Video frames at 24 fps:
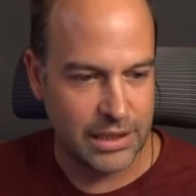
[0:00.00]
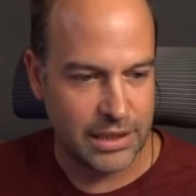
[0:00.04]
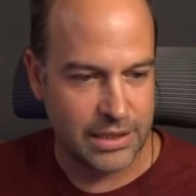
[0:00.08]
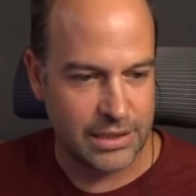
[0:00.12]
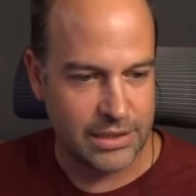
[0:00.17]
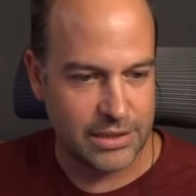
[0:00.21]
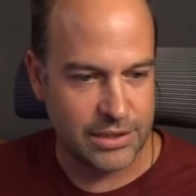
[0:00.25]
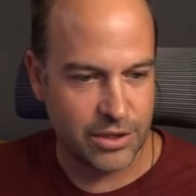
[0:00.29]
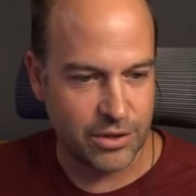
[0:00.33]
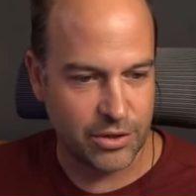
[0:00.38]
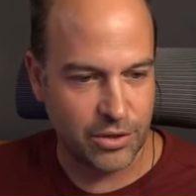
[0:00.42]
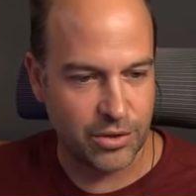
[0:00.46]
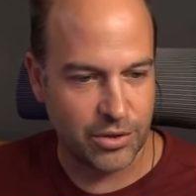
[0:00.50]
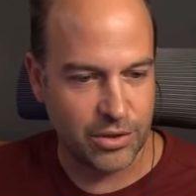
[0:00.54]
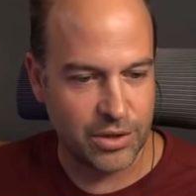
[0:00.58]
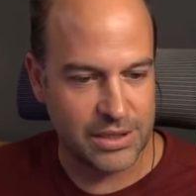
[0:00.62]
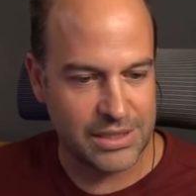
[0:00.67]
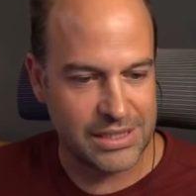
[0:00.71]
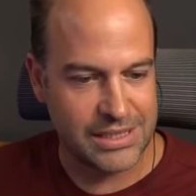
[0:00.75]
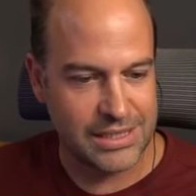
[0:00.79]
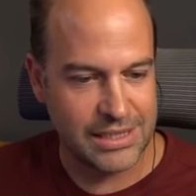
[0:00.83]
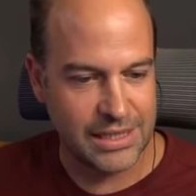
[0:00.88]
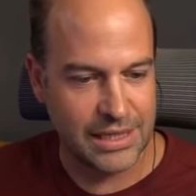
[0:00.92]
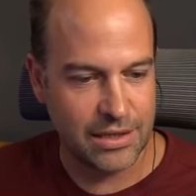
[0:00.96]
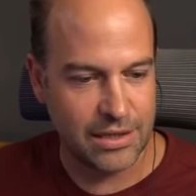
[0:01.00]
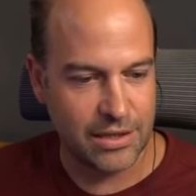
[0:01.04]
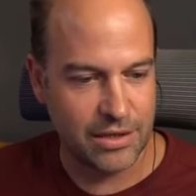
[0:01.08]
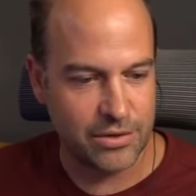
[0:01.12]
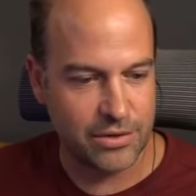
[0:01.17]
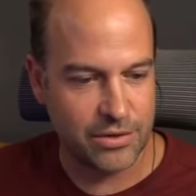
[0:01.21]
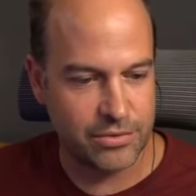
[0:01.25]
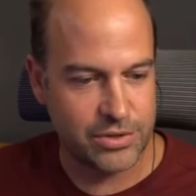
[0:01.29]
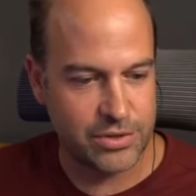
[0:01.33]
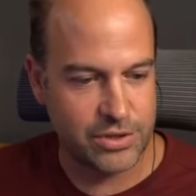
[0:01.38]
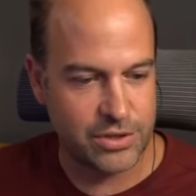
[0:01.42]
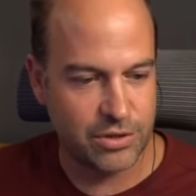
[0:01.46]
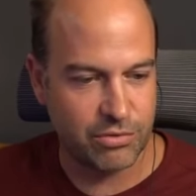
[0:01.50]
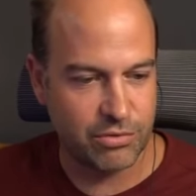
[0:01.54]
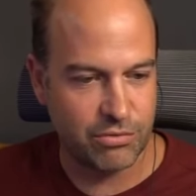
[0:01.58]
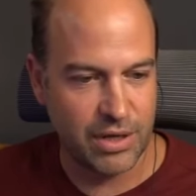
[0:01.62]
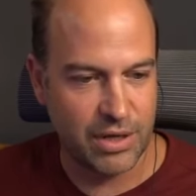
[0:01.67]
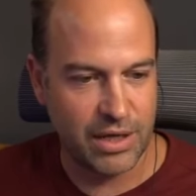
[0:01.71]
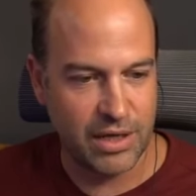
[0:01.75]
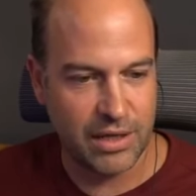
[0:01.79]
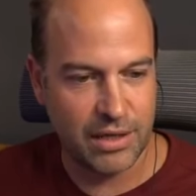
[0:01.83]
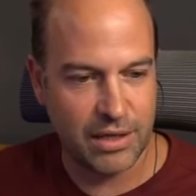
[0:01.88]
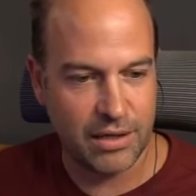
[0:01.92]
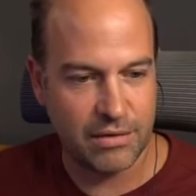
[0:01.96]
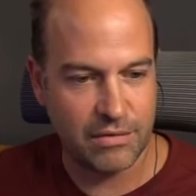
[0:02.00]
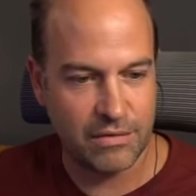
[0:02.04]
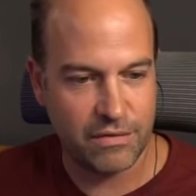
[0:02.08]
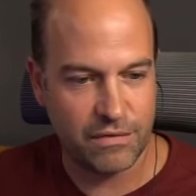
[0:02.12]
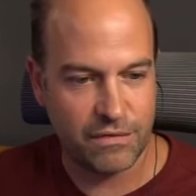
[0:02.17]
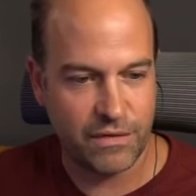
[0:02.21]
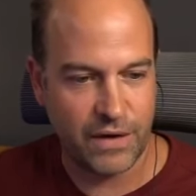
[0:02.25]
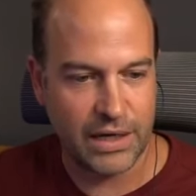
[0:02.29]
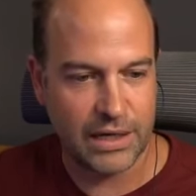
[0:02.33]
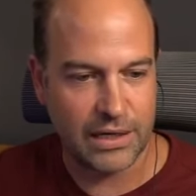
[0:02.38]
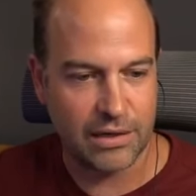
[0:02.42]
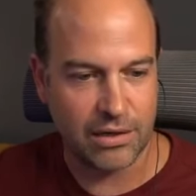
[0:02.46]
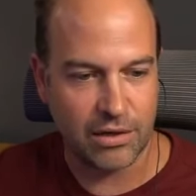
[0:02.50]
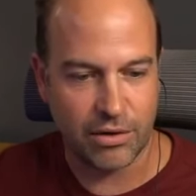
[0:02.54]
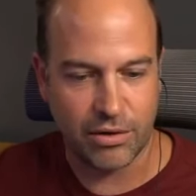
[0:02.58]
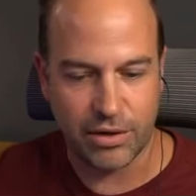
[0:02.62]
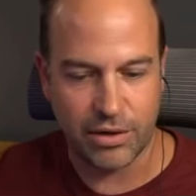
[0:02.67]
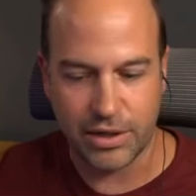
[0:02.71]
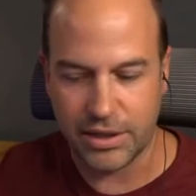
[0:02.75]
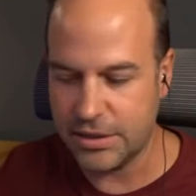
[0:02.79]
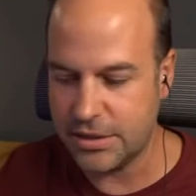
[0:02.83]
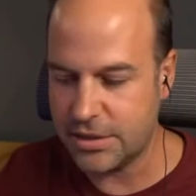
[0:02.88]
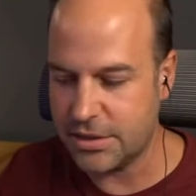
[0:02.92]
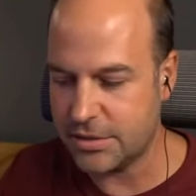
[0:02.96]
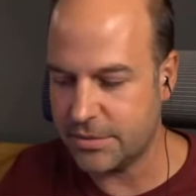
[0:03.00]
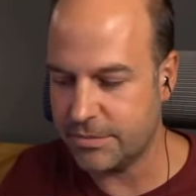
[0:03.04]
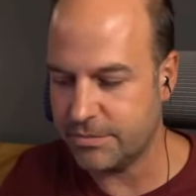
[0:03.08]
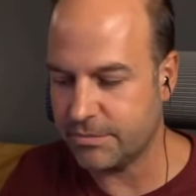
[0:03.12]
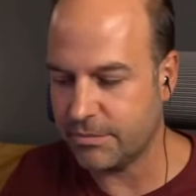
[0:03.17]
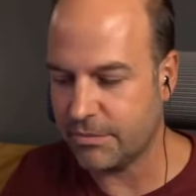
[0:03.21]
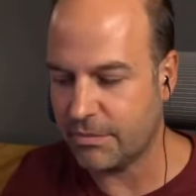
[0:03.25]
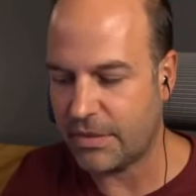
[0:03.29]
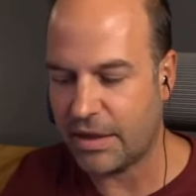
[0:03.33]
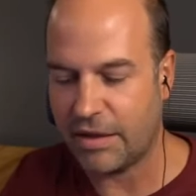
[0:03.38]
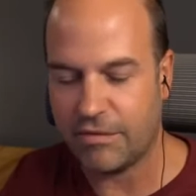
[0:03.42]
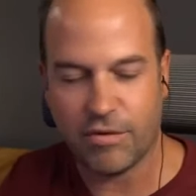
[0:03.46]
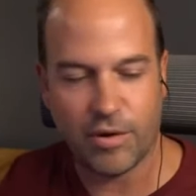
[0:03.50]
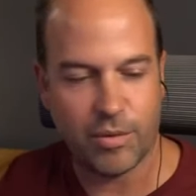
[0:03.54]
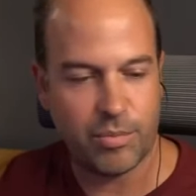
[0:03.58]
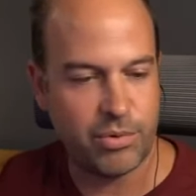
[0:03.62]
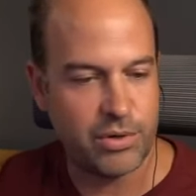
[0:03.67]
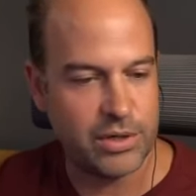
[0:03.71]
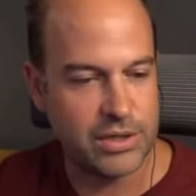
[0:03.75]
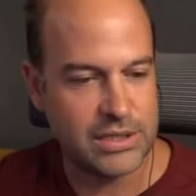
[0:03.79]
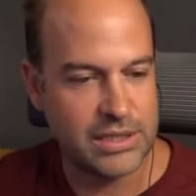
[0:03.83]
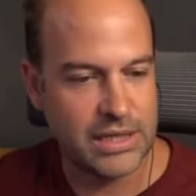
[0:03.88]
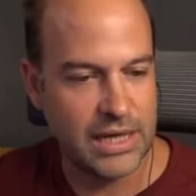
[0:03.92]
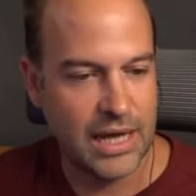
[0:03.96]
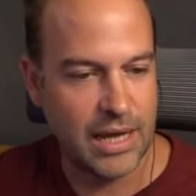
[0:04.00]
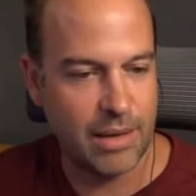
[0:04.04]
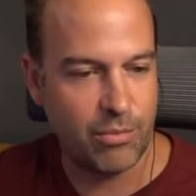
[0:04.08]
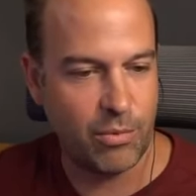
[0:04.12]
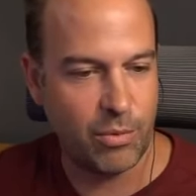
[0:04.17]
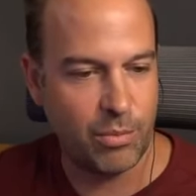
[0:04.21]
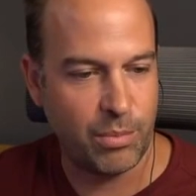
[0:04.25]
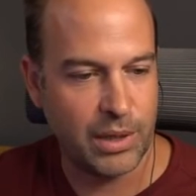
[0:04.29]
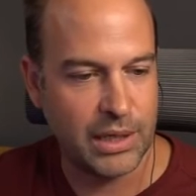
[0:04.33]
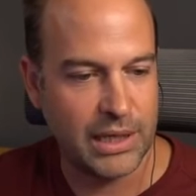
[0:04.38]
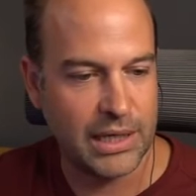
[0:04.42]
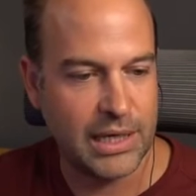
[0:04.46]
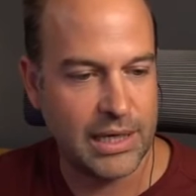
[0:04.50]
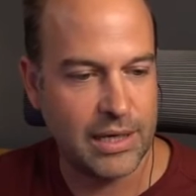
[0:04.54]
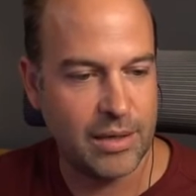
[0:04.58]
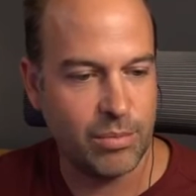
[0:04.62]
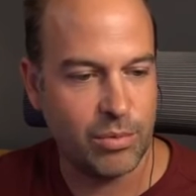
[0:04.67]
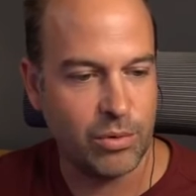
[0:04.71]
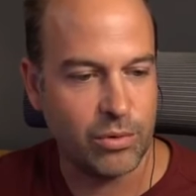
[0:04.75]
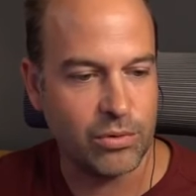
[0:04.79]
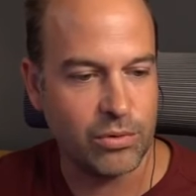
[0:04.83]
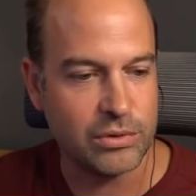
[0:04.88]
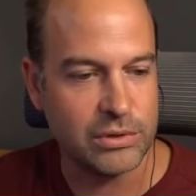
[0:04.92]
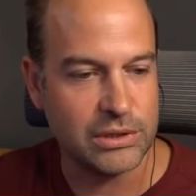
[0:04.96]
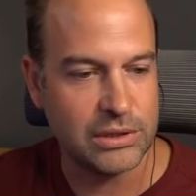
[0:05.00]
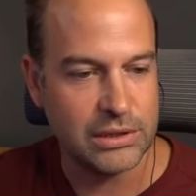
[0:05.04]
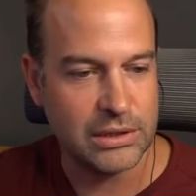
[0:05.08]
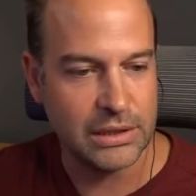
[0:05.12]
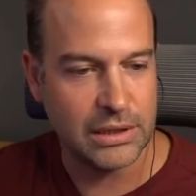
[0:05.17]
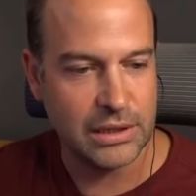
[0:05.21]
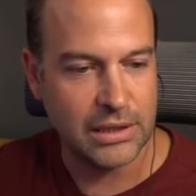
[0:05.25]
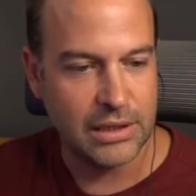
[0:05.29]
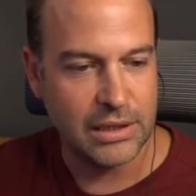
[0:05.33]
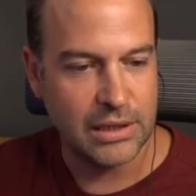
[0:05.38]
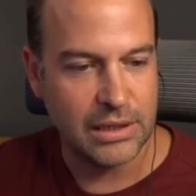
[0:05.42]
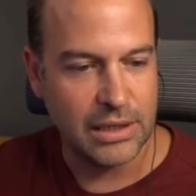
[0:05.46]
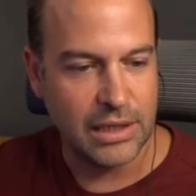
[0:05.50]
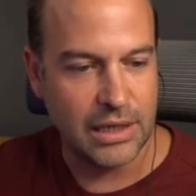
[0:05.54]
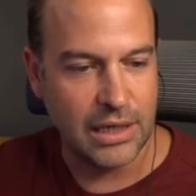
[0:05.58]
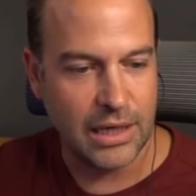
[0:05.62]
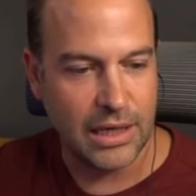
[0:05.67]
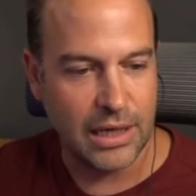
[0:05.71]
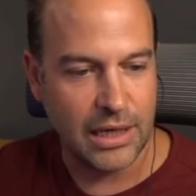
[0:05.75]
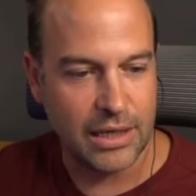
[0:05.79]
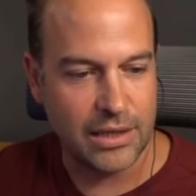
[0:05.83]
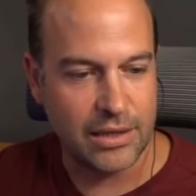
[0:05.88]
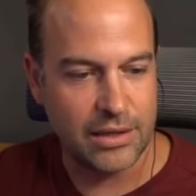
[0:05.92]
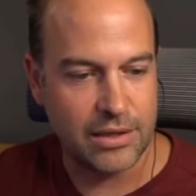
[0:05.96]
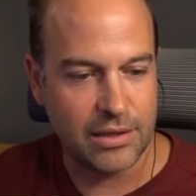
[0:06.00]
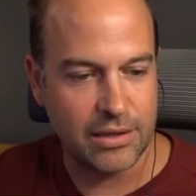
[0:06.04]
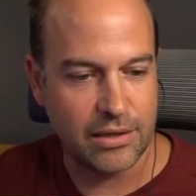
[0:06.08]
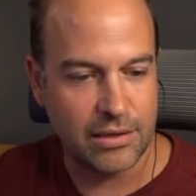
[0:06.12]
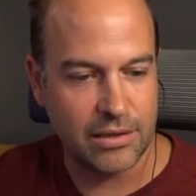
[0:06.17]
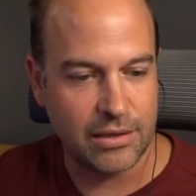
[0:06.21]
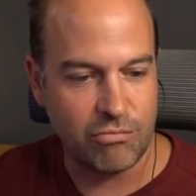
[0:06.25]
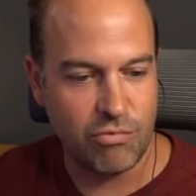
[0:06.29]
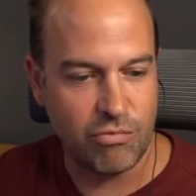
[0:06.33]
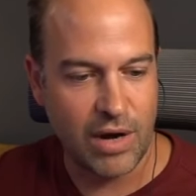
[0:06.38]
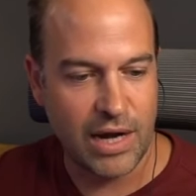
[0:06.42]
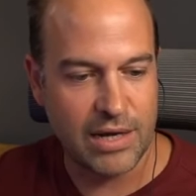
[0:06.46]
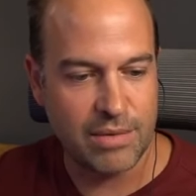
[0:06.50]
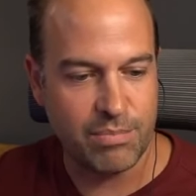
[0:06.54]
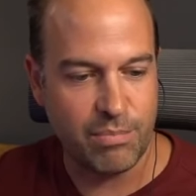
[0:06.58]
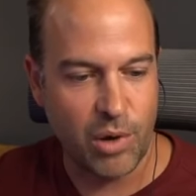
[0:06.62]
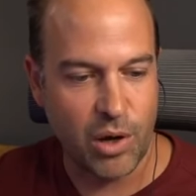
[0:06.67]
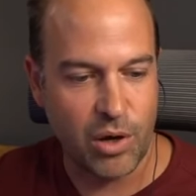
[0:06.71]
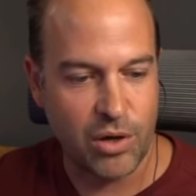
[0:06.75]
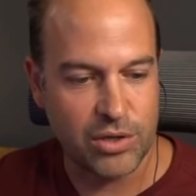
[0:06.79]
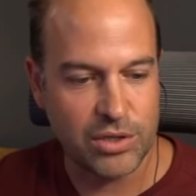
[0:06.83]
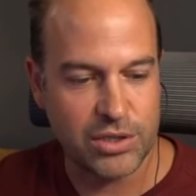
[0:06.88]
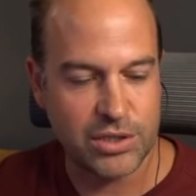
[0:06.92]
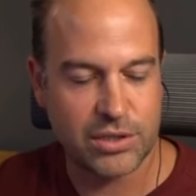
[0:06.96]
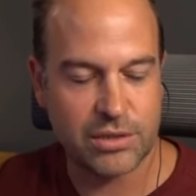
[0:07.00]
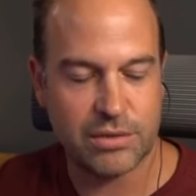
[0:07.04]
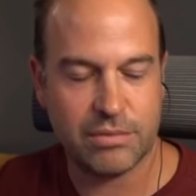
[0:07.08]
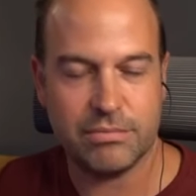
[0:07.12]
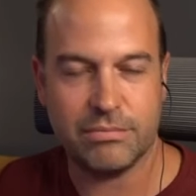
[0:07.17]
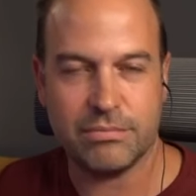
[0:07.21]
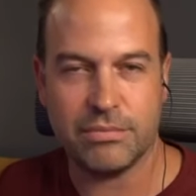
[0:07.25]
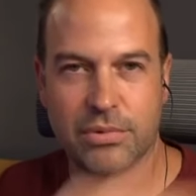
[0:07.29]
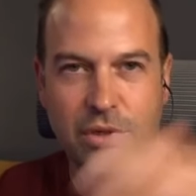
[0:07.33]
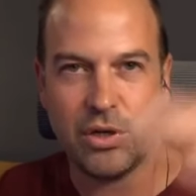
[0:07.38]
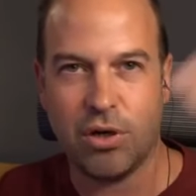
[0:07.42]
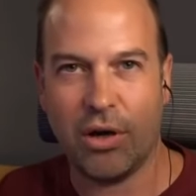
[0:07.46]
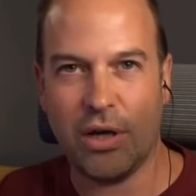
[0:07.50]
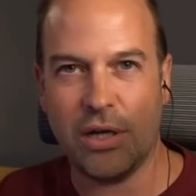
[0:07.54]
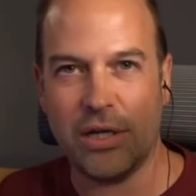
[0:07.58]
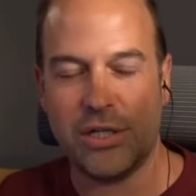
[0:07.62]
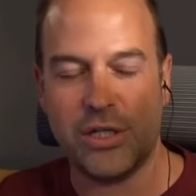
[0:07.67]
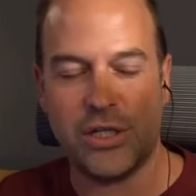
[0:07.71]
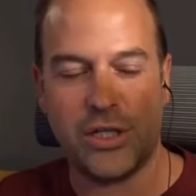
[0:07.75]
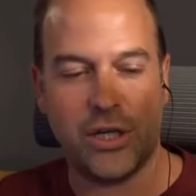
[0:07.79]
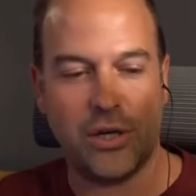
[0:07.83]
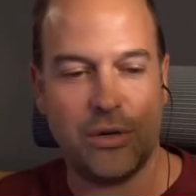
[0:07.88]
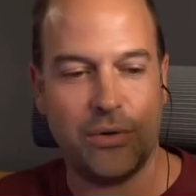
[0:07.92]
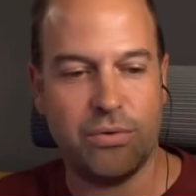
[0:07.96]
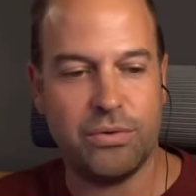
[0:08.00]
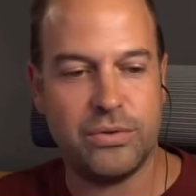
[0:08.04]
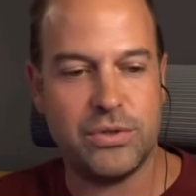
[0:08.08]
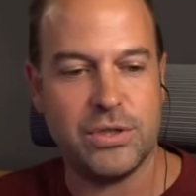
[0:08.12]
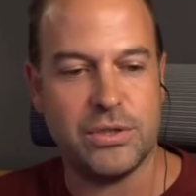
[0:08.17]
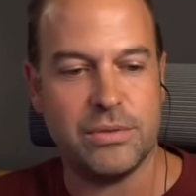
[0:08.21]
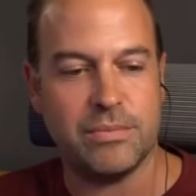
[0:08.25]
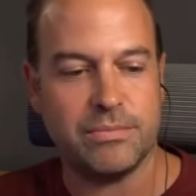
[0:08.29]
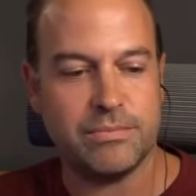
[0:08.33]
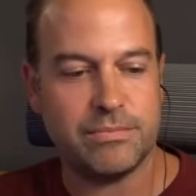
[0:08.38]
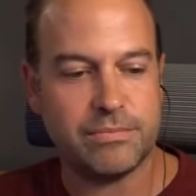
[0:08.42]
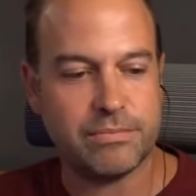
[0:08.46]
So you can see those three faint lines. If I press M on my keyboard, the red mask kind of shows